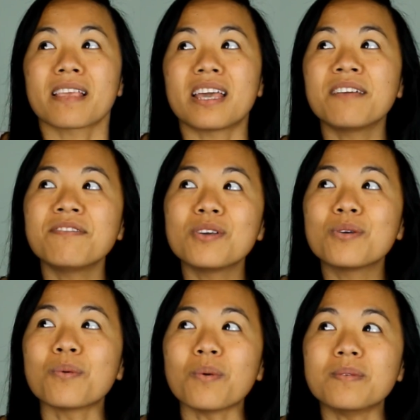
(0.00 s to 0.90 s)
If
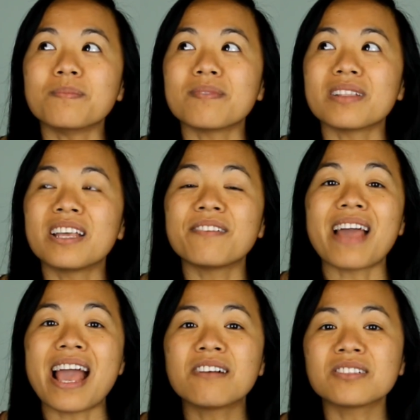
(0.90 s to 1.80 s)
you live
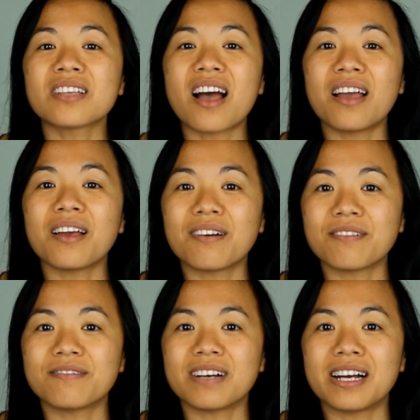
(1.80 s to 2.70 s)
outside of